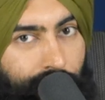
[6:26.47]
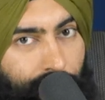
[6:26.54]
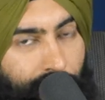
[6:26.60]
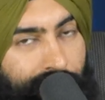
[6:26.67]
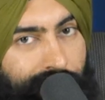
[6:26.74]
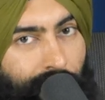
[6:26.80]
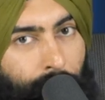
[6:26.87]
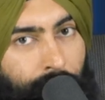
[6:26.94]
There
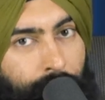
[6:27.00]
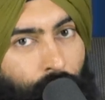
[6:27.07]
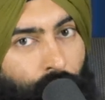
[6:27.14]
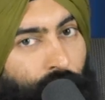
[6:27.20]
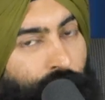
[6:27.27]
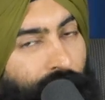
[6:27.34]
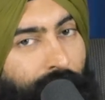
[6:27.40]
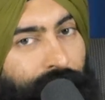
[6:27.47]
are some people
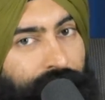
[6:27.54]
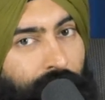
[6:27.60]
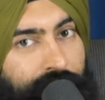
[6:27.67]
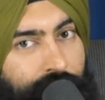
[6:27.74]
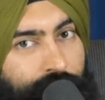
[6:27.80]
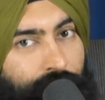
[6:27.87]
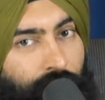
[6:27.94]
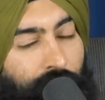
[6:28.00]
with
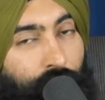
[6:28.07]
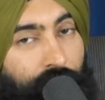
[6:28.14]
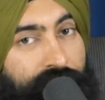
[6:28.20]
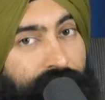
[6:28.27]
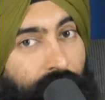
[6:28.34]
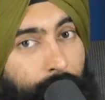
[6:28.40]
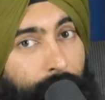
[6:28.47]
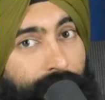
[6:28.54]
5,000 followers
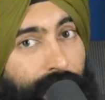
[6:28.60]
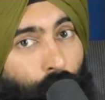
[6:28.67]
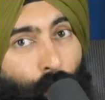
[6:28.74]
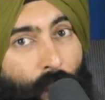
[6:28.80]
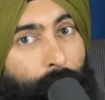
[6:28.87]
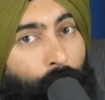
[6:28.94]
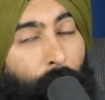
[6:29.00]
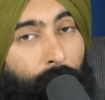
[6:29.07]
that are making
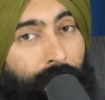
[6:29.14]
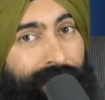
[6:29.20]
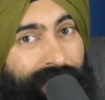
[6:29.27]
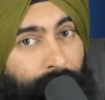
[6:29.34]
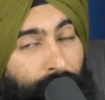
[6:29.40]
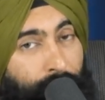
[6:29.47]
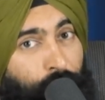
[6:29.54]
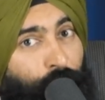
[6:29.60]
way more money
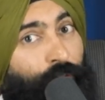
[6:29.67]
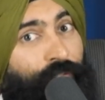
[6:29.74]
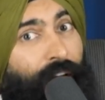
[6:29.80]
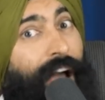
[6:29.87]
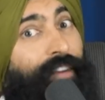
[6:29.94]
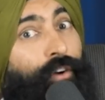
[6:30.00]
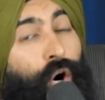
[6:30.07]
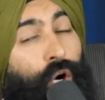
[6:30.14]
than people with
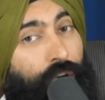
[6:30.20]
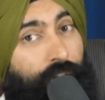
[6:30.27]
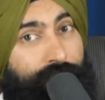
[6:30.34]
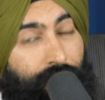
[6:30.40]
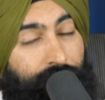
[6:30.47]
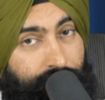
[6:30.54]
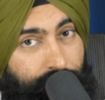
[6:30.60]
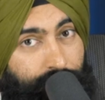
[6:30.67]

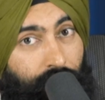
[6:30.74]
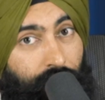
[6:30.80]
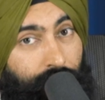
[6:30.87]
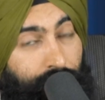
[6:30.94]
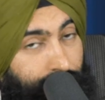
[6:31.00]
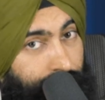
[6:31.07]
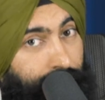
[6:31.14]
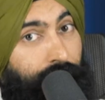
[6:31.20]
500,000
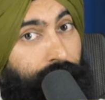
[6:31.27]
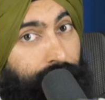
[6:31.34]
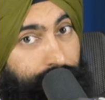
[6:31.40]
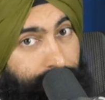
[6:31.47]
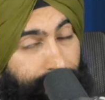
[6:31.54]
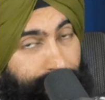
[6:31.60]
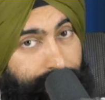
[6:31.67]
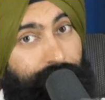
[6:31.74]
followers.
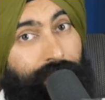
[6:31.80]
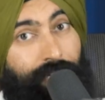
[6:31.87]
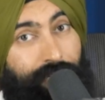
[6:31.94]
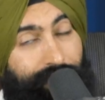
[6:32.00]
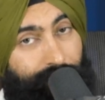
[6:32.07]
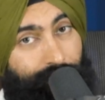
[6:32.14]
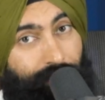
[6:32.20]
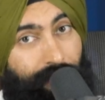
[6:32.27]
Yes,
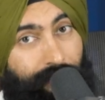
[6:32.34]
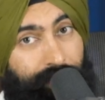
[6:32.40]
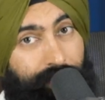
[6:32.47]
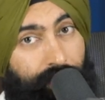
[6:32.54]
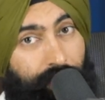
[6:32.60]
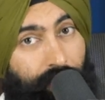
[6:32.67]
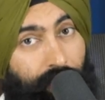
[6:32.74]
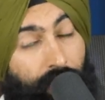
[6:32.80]
it's a
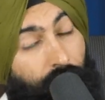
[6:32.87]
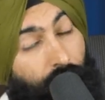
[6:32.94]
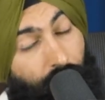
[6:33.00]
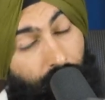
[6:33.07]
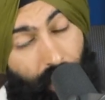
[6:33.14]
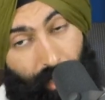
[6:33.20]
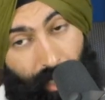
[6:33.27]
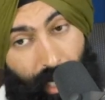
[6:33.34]
fact.
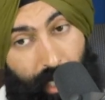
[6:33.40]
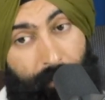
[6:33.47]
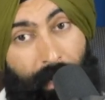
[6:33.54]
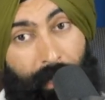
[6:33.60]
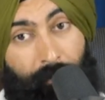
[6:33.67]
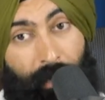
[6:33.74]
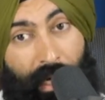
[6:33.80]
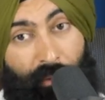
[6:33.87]
Can you
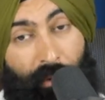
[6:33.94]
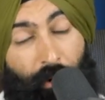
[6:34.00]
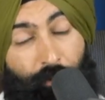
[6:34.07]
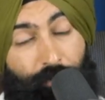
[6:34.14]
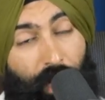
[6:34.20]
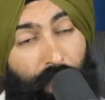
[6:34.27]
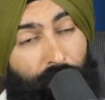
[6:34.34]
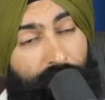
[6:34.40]
make money with more
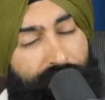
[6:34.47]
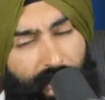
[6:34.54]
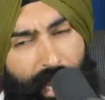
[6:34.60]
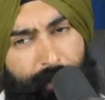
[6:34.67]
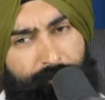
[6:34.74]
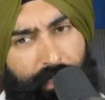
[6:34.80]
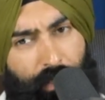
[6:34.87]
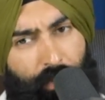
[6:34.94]
followers?
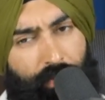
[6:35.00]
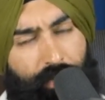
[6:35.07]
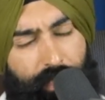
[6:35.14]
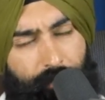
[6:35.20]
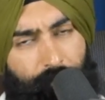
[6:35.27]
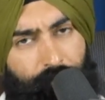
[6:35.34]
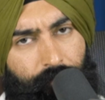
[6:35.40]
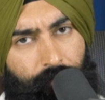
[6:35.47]

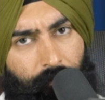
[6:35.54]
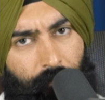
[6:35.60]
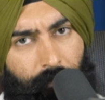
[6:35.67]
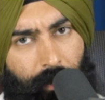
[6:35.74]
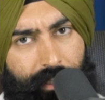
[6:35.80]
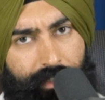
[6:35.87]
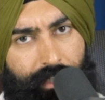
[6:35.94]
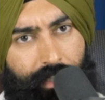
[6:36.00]
Absolutely.
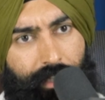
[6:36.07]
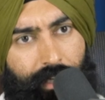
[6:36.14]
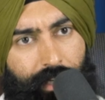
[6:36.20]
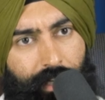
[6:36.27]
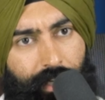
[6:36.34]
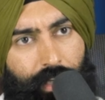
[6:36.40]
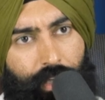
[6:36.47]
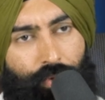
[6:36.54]
But
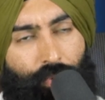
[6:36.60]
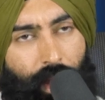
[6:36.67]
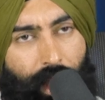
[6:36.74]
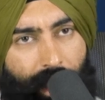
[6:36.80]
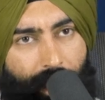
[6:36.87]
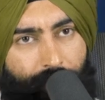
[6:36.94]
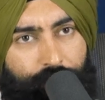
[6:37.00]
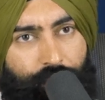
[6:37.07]
you
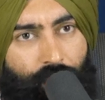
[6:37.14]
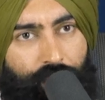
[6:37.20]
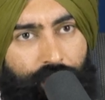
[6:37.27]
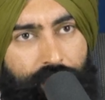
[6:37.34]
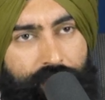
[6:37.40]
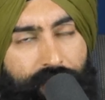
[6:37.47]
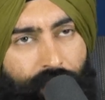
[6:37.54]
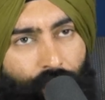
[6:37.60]
have to
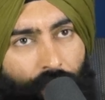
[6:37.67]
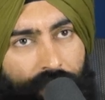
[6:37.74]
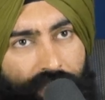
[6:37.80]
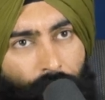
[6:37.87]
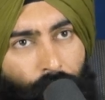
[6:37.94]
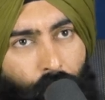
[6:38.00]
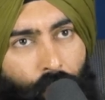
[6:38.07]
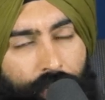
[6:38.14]
understand what's
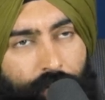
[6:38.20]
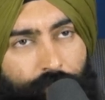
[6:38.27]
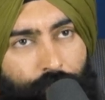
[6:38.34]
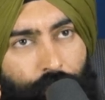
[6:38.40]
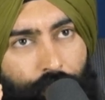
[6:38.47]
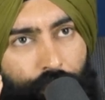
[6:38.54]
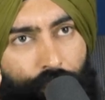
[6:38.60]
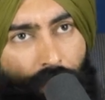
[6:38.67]
important
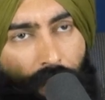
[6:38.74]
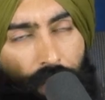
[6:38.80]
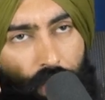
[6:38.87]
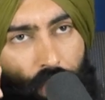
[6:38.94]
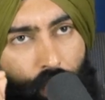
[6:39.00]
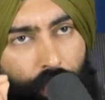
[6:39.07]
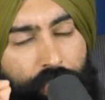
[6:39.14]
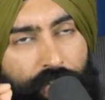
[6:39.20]
for you,
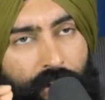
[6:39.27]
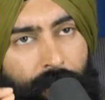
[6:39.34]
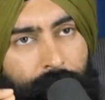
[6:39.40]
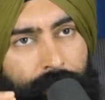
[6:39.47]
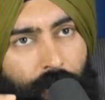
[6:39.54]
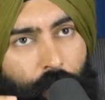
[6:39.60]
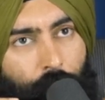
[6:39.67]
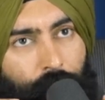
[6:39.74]
and your job
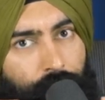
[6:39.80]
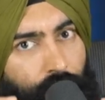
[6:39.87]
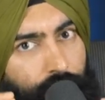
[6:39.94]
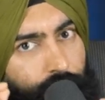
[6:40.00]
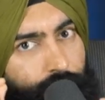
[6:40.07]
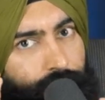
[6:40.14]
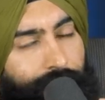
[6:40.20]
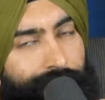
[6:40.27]
now on
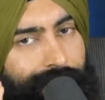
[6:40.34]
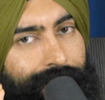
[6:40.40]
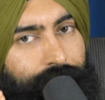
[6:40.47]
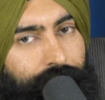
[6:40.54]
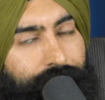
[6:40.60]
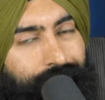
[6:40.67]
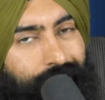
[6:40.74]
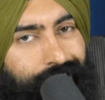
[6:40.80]
the
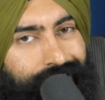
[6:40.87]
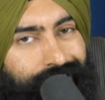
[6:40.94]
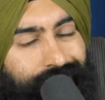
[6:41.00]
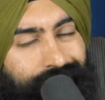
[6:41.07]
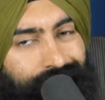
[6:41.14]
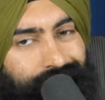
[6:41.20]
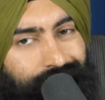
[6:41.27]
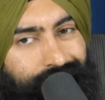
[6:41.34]
financial side of
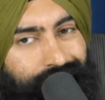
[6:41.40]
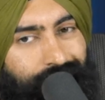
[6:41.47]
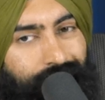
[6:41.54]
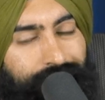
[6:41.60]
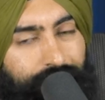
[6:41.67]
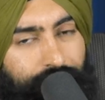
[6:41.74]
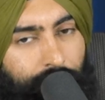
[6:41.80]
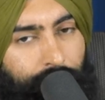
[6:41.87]
things is
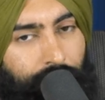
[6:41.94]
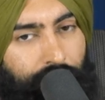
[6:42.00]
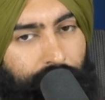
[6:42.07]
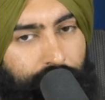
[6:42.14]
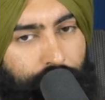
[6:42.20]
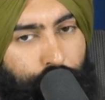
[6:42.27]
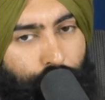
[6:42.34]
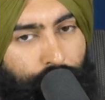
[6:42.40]
not just to be a
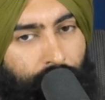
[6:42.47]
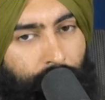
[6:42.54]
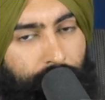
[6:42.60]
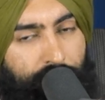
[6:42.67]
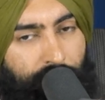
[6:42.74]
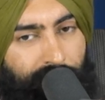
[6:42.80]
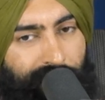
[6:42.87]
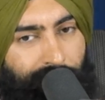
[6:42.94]
consumer,
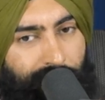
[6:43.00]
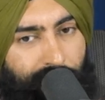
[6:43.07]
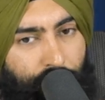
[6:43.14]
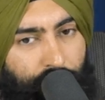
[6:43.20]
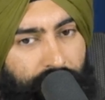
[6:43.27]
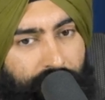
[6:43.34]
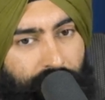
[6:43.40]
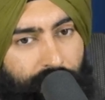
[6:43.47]
but to be a
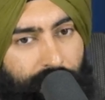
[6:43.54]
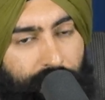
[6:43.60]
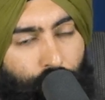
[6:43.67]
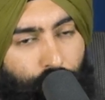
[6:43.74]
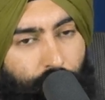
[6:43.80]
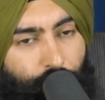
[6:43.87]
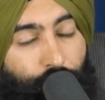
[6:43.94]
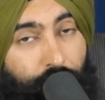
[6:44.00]
producer. In
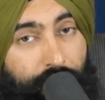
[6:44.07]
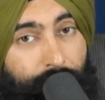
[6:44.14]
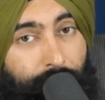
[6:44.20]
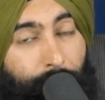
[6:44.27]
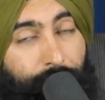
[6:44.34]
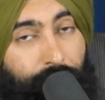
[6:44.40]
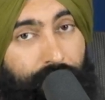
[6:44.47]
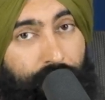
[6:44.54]
order for you to be
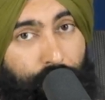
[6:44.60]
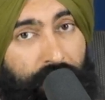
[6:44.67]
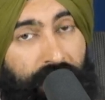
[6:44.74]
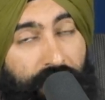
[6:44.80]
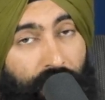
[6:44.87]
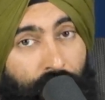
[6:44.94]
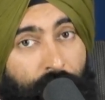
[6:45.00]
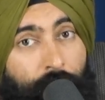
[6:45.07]
a
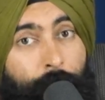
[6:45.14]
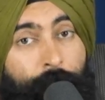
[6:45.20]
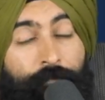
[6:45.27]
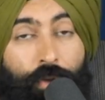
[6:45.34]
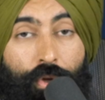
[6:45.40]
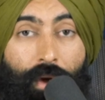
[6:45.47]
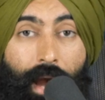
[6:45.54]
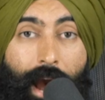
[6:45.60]
producer,
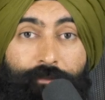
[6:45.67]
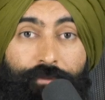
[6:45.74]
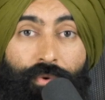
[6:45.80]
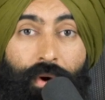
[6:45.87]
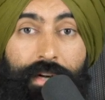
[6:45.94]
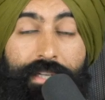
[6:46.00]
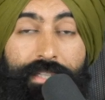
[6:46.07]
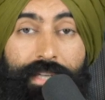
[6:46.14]
you have to
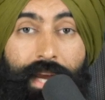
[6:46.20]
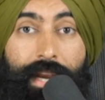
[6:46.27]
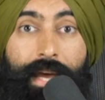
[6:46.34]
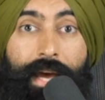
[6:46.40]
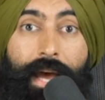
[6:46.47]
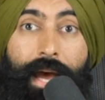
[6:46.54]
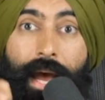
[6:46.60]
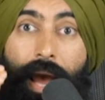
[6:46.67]
understand
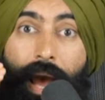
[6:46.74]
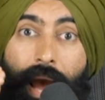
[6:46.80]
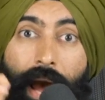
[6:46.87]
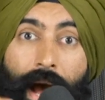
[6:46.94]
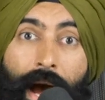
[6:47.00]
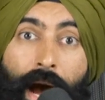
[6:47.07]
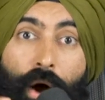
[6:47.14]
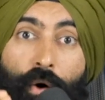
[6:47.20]

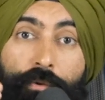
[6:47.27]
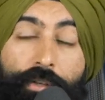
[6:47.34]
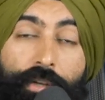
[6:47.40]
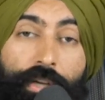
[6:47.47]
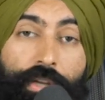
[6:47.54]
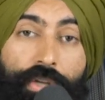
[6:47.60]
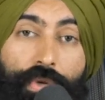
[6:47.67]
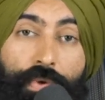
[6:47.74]
how
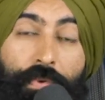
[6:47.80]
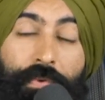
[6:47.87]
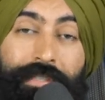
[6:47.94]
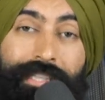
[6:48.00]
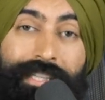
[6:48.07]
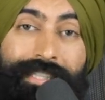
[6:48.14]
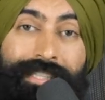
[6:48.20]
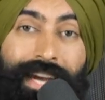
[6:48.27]
to use
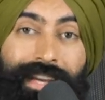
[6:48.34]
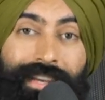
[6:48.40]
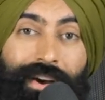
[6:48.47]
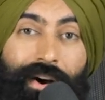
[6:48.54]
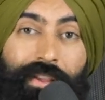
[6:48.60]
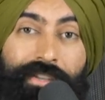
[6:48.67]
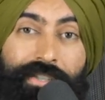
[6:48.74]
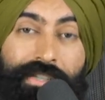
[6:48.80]
these
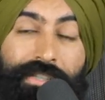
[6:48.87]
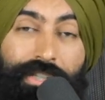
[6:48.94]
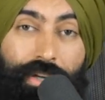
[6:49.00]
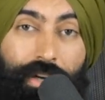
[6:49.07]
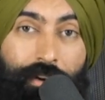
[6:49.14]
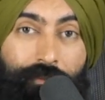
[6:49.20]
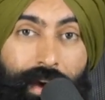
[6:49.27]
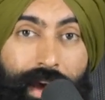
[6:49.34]
technologies
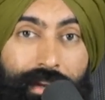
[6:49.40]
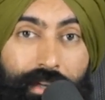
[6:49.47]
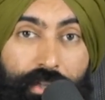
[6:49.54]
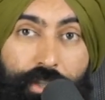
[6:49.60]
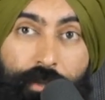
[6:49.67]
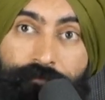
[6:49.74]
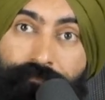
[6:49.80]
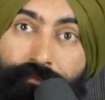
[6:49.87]
to your
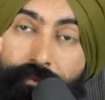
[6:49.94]
advantage.